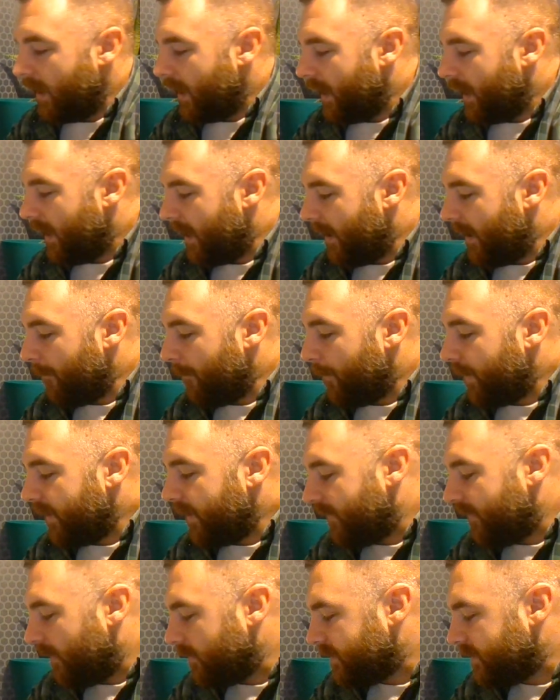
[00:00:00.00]
but I
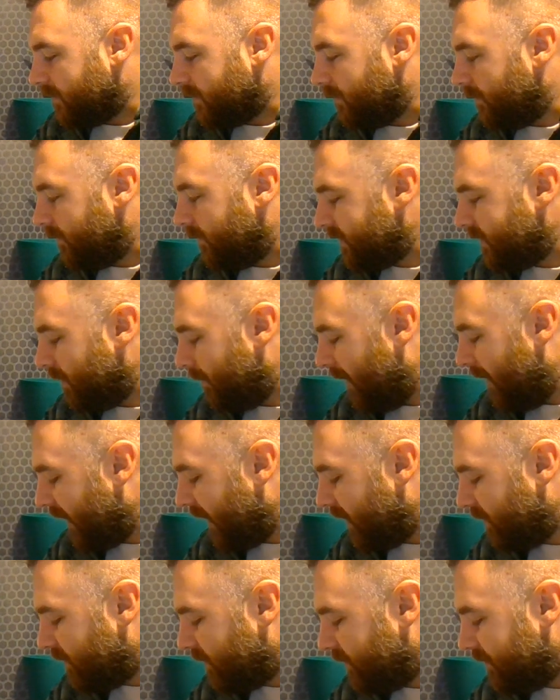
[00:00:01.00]
found some back
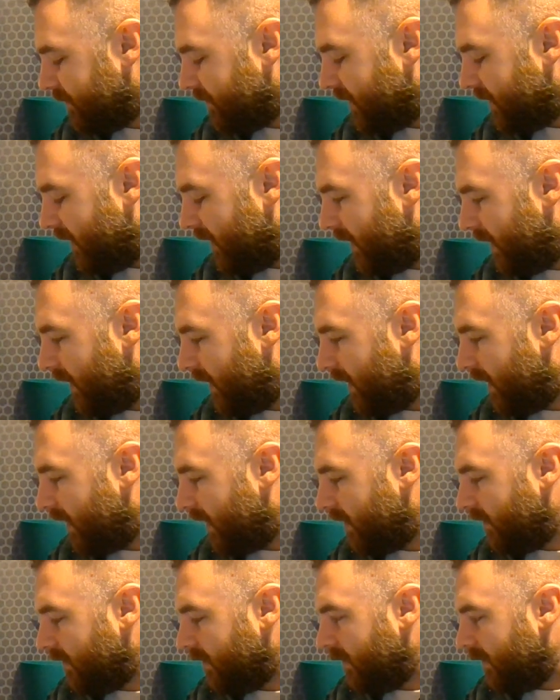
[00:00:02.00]
issues that
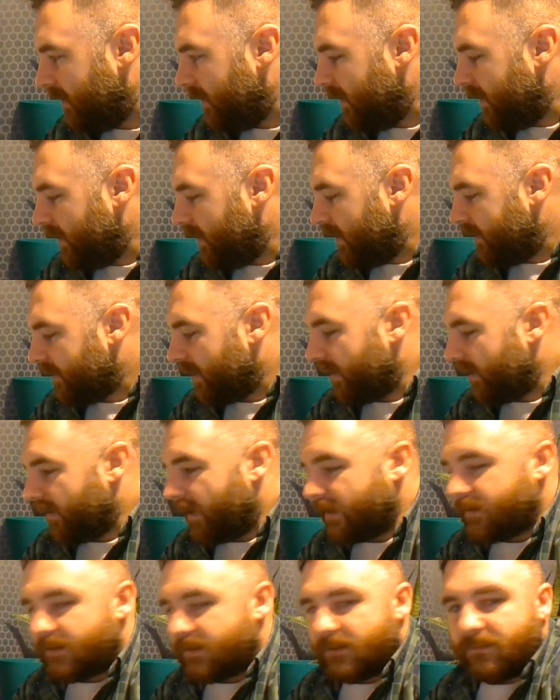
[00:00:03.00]
I
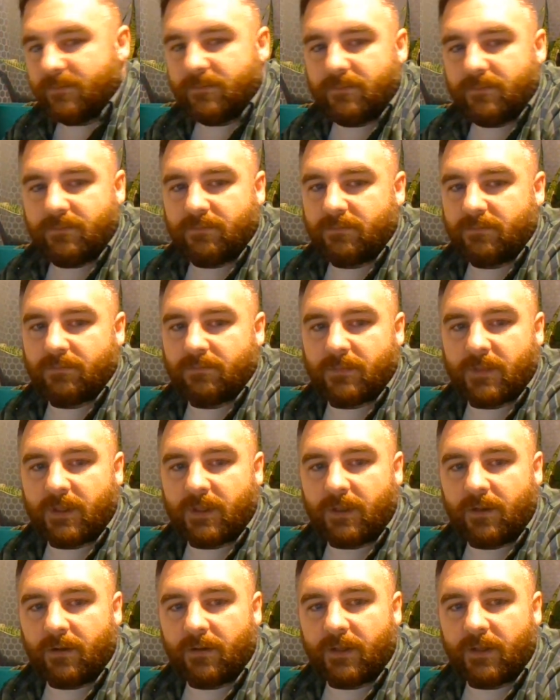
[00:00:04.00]
liked, and
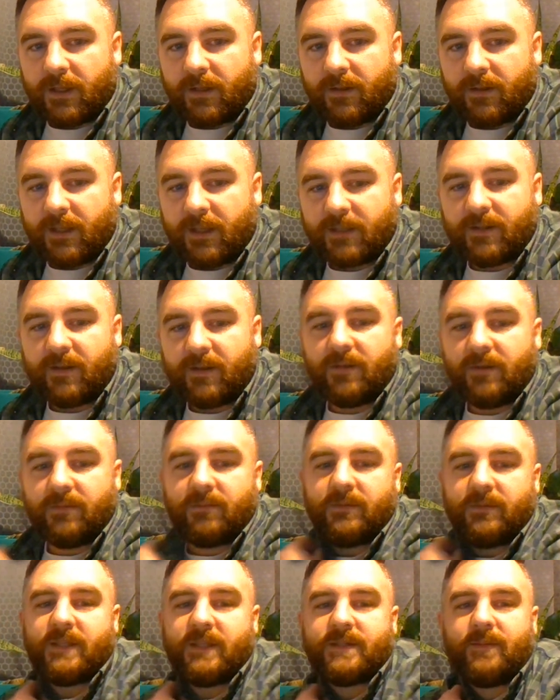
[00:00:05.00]
I'd like to
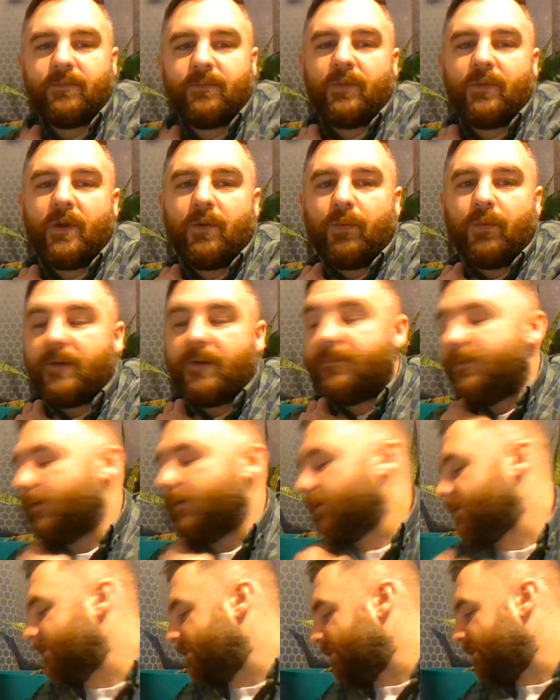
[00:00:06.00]
get some run
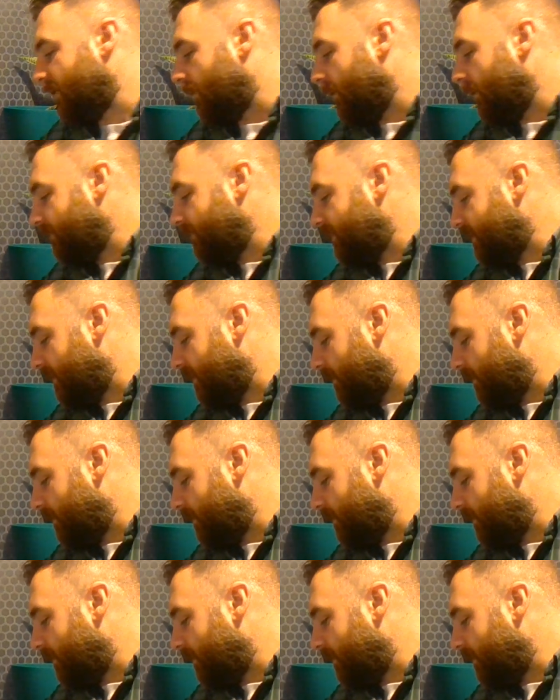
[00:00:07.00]
fillers and so on. So